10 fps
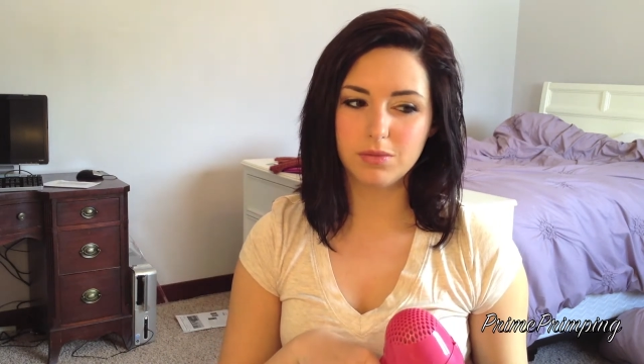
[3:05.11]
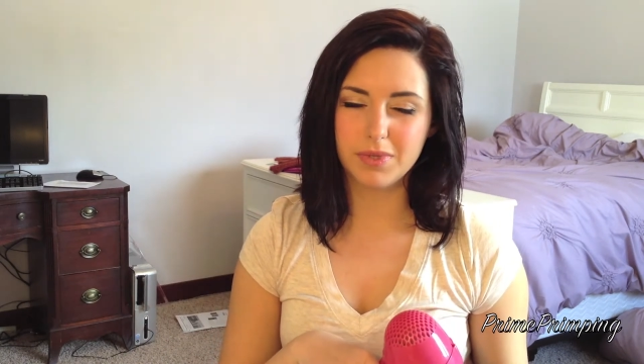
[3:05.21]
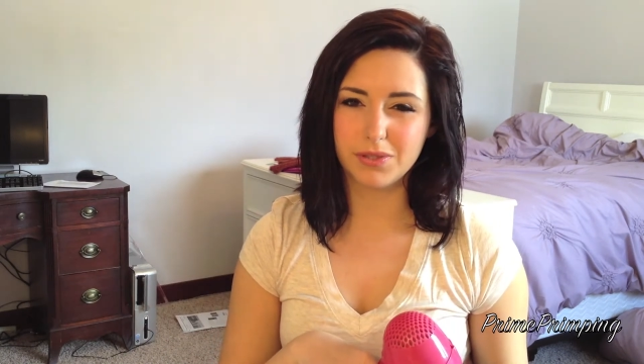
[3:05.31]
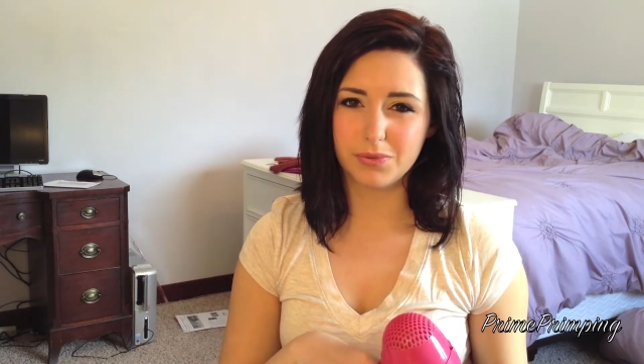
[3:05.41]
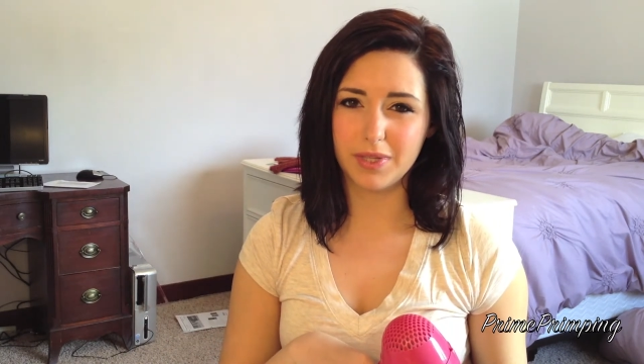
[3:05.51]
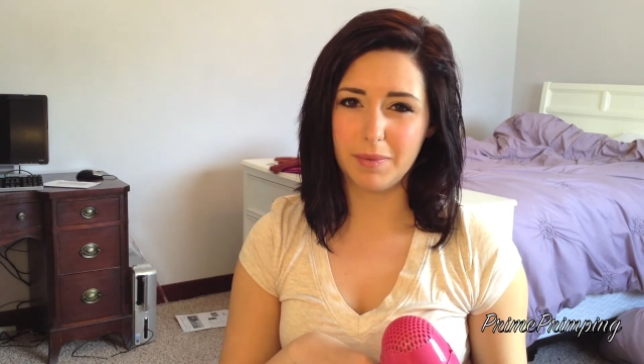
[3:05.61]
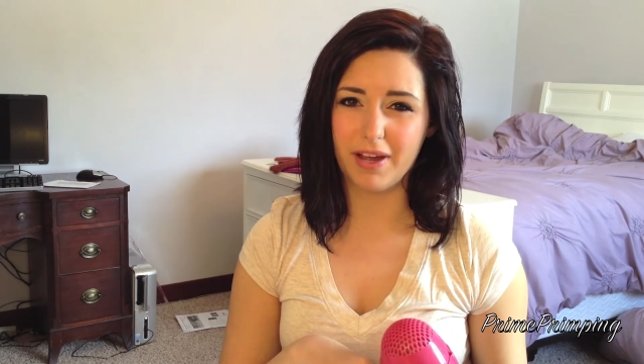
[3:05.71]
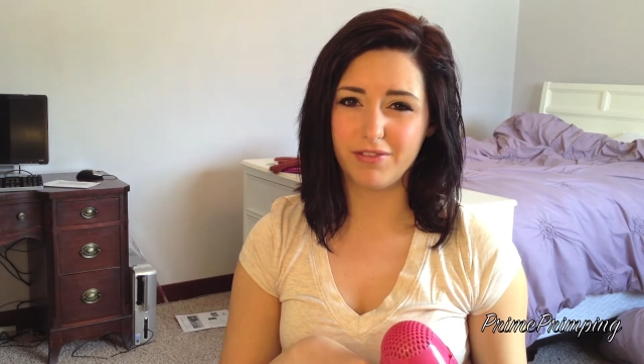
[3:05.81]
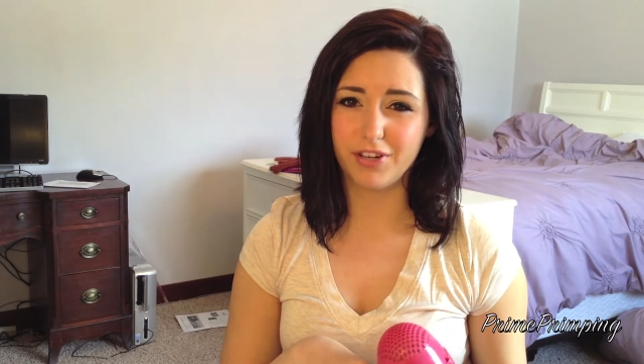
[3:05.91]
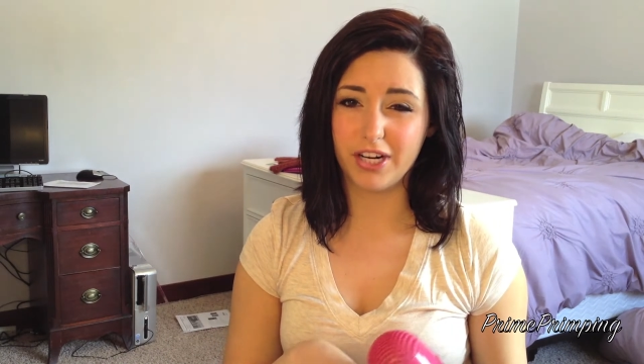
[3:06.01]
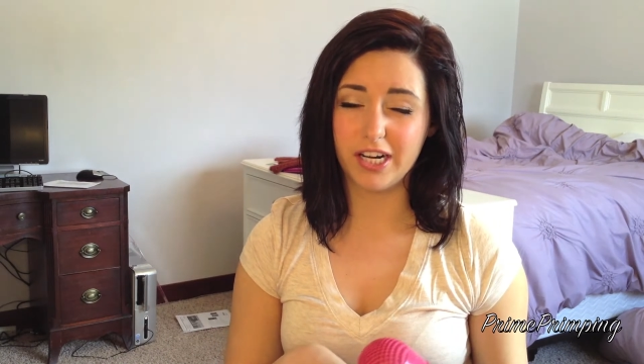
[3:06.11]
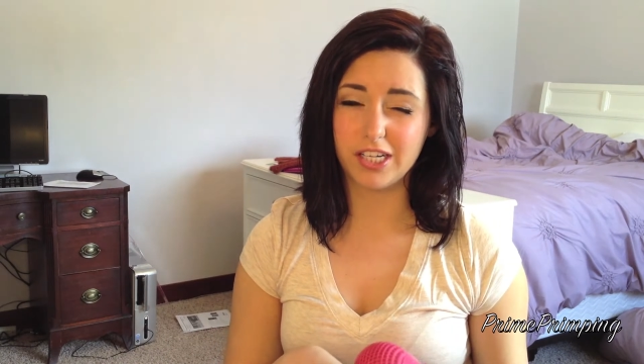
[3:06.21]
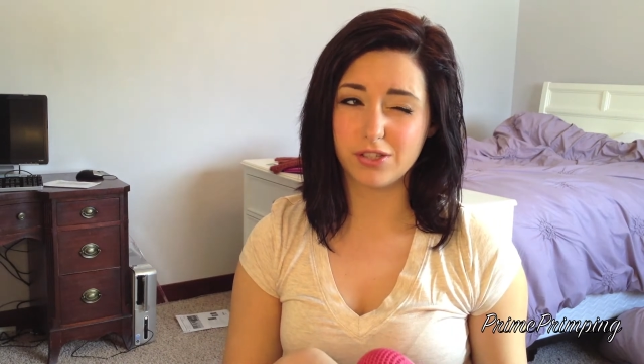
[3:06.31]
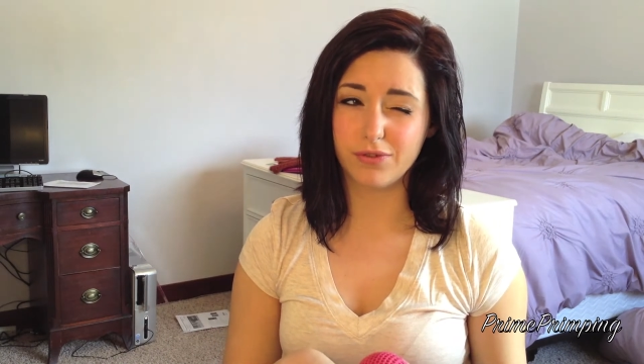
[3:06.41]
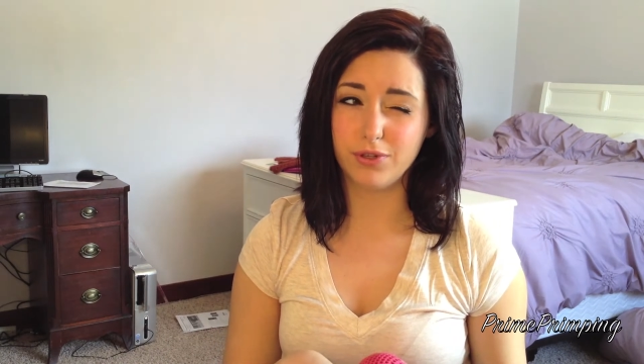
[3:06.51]
but it's really bad for your hair,
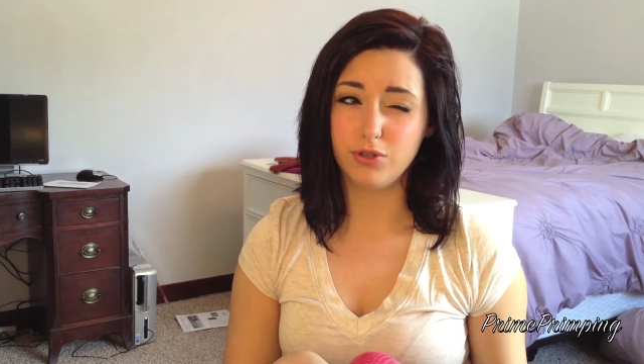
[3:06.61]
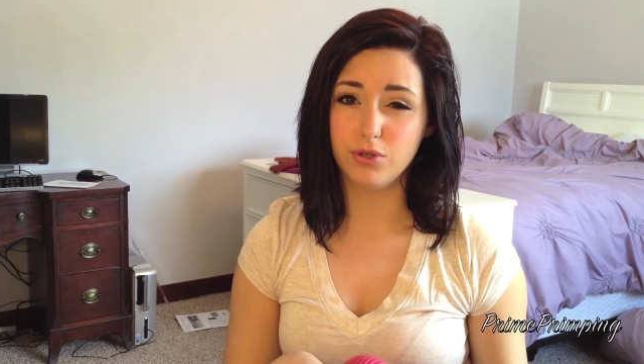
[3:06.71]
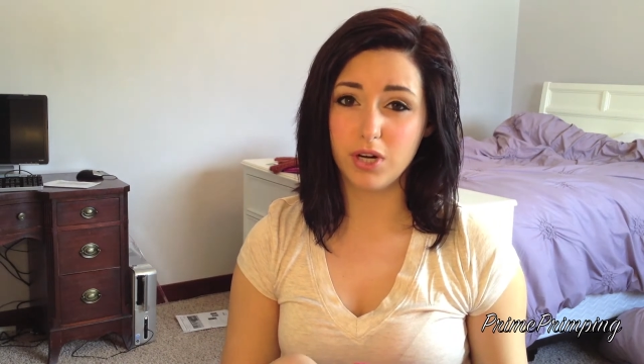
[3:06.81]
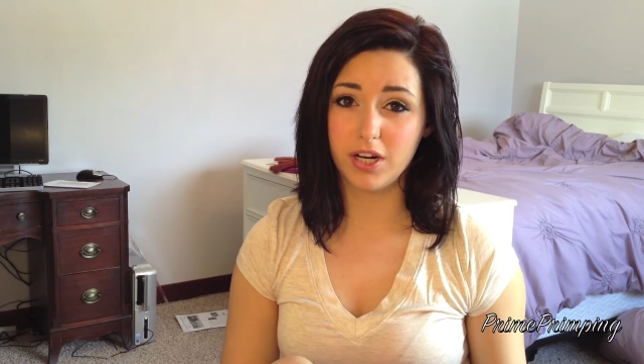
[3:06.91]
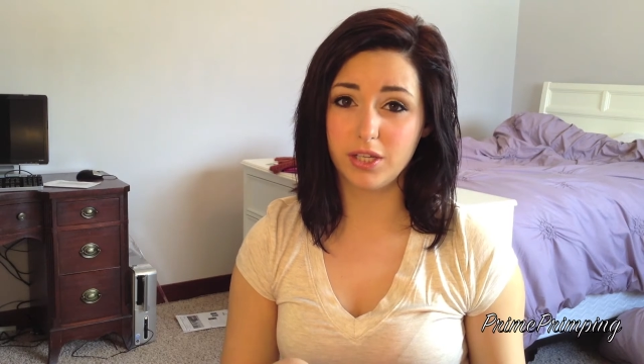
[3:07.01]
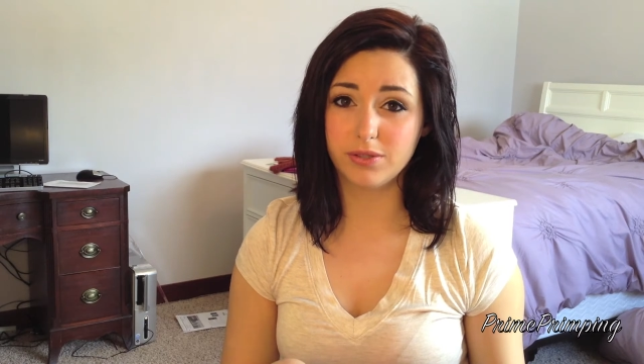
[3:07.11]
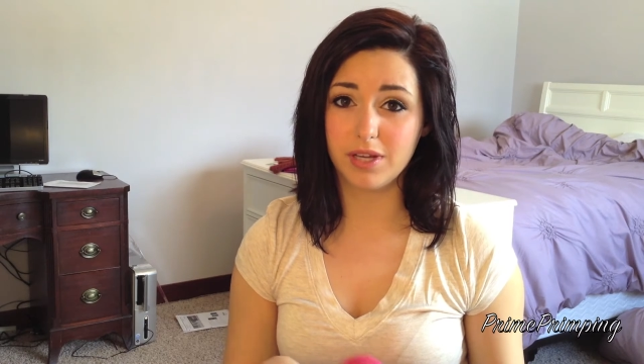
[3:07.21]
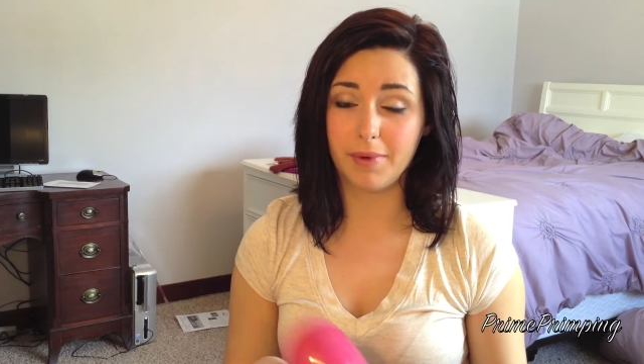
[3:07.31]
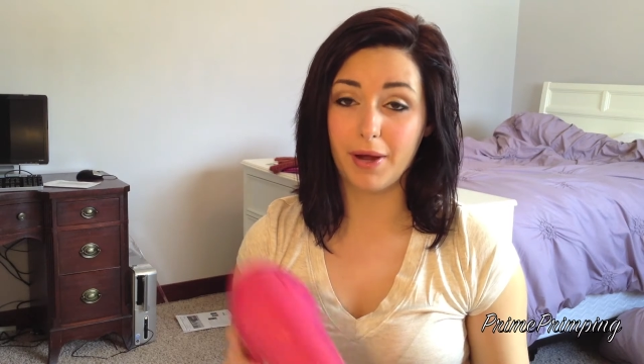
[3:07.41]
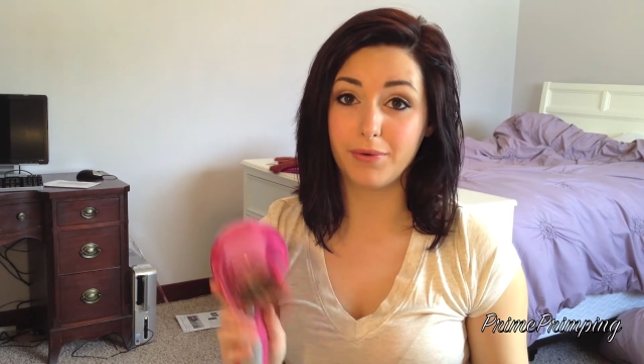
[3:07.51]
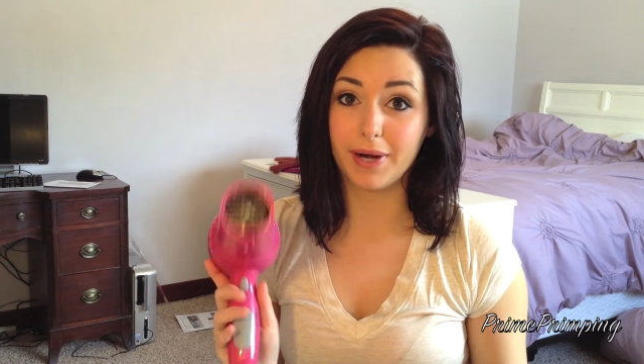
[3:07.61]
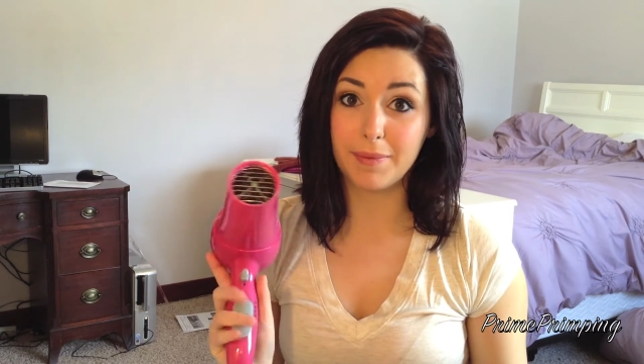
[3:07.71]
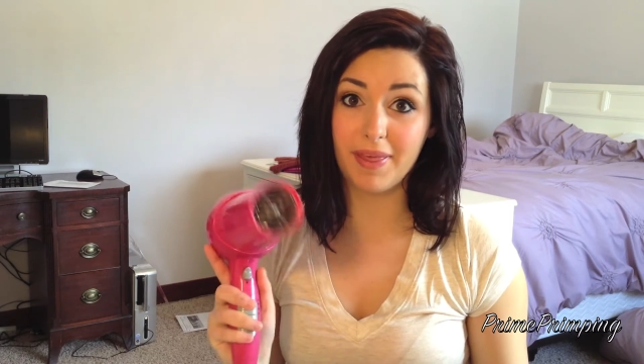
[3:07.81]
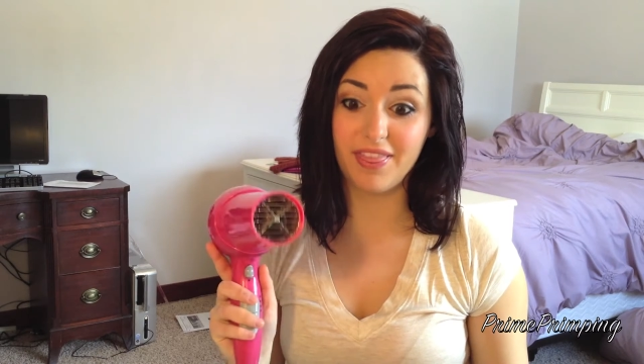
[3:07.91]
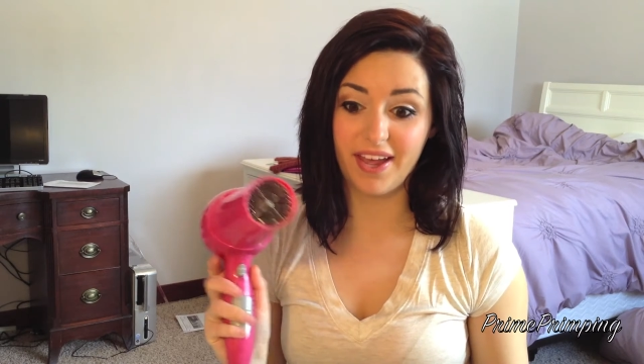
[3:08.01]
so if you do know how to use them, I would
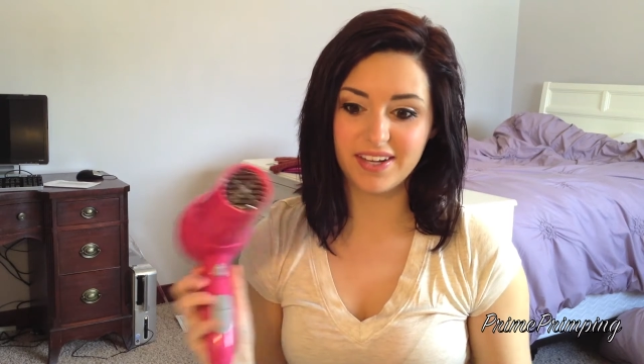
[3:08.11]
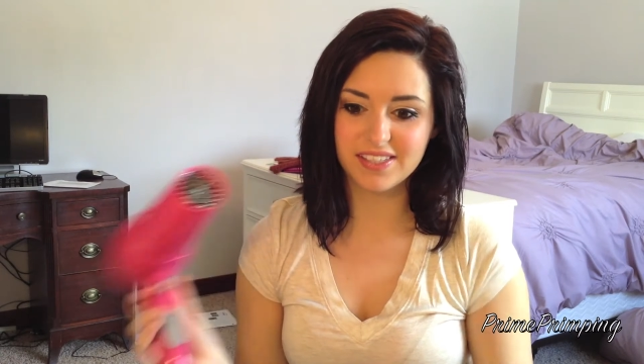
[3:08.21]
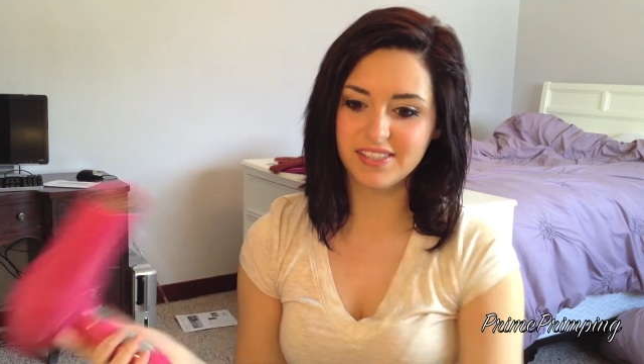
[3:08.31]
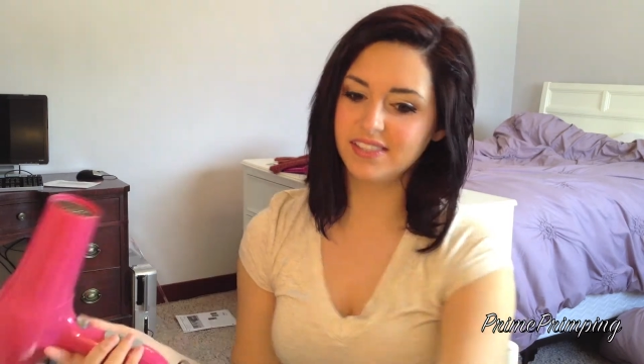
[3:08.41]
recommend that.